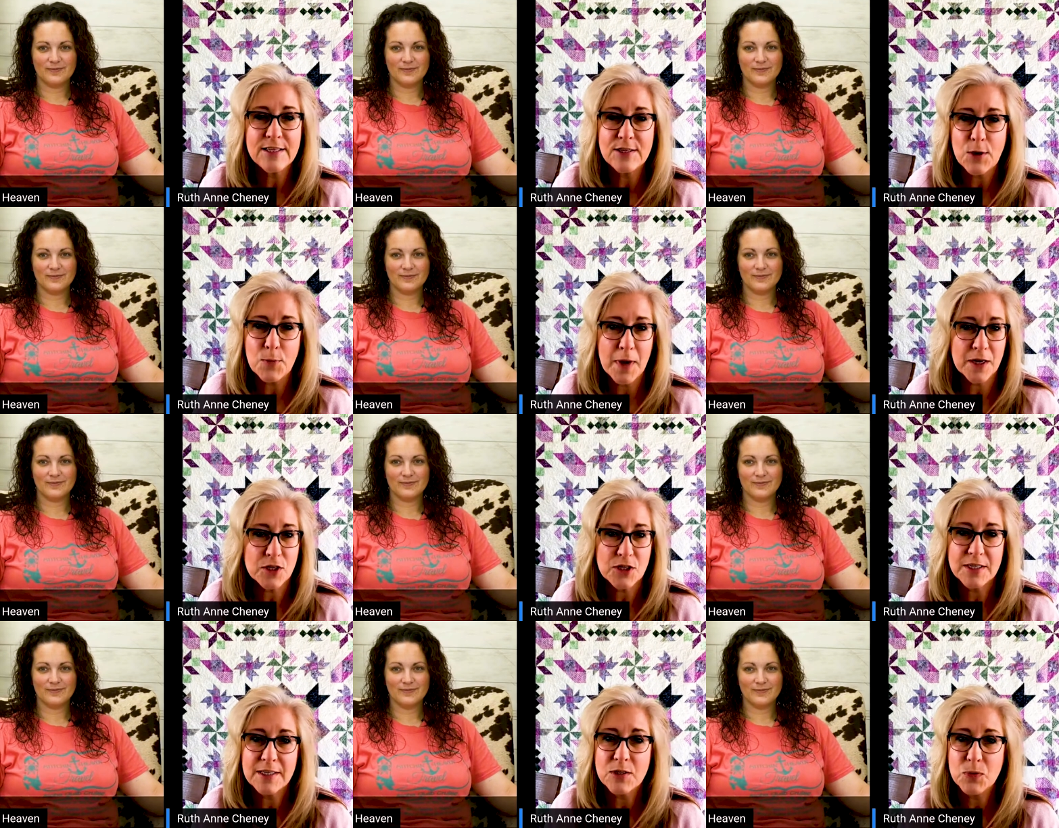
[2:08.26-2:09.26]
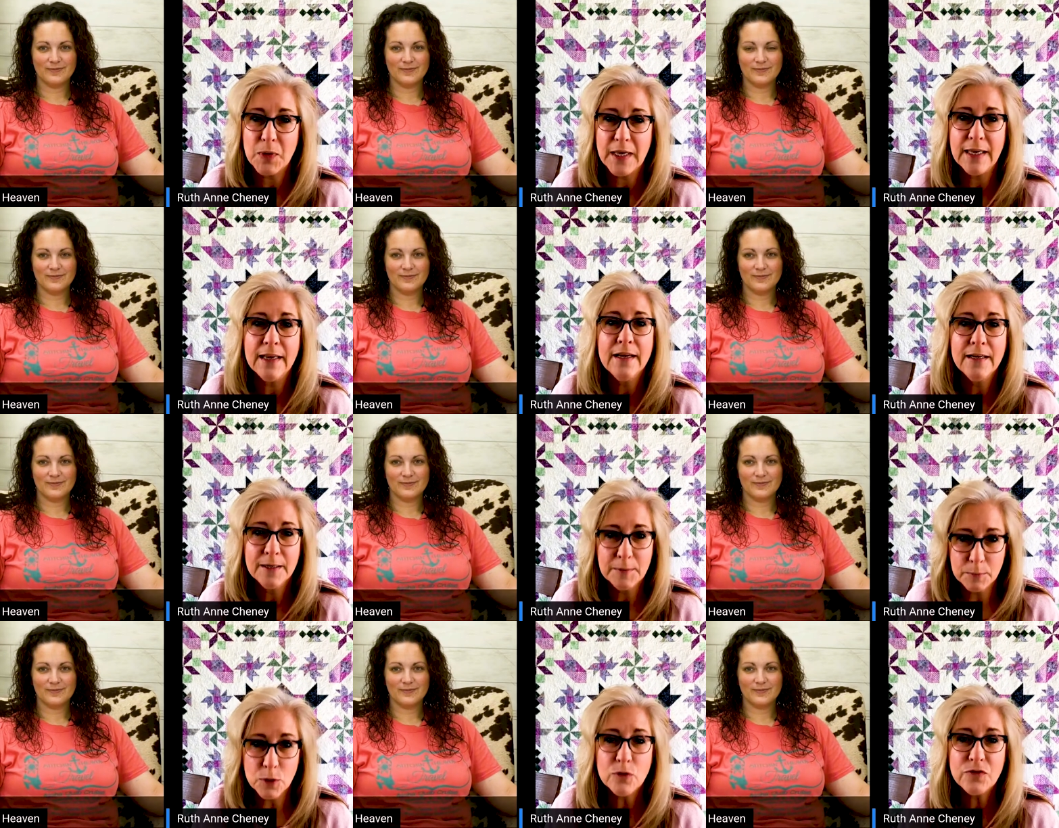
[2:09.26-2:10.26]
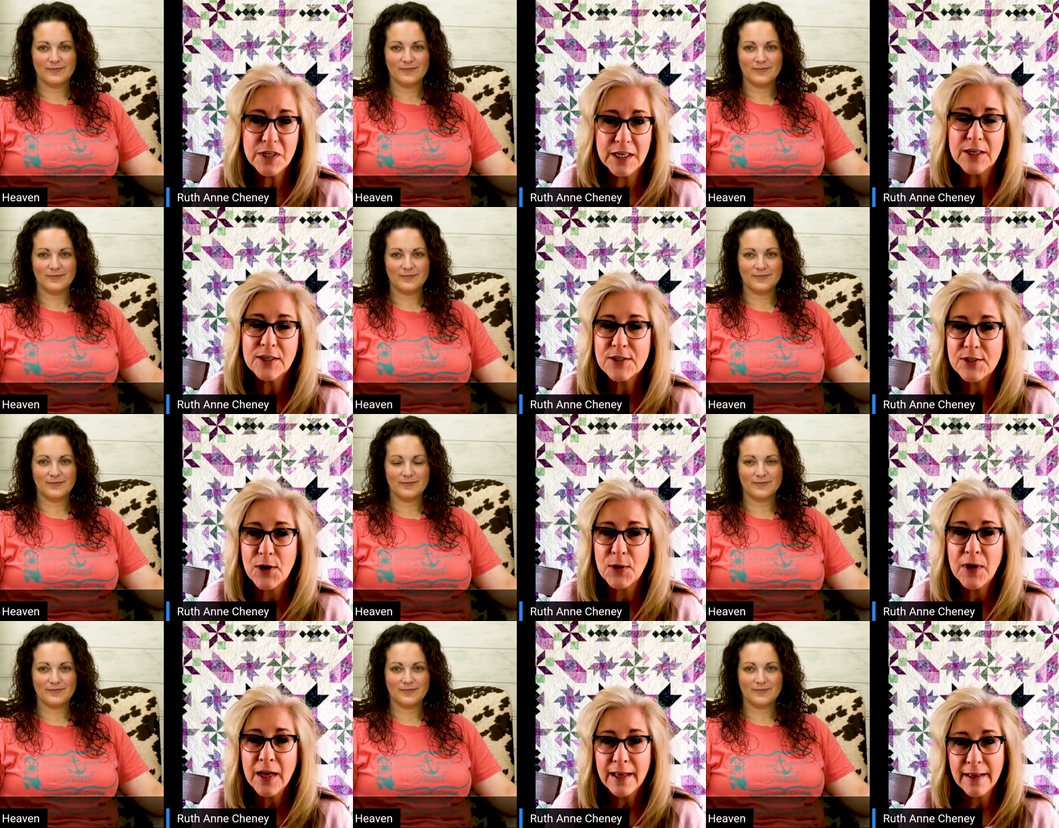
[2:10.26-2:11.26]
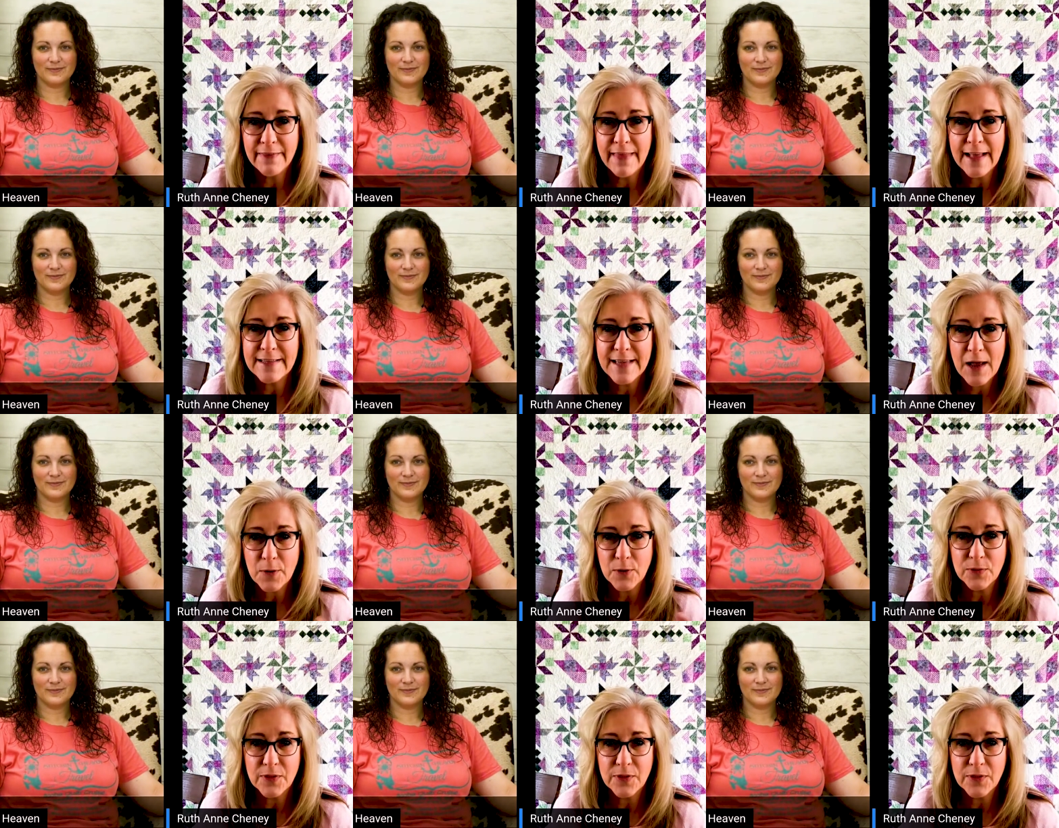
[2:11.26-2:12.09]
Speaker 1: so much since we moved here. So that's how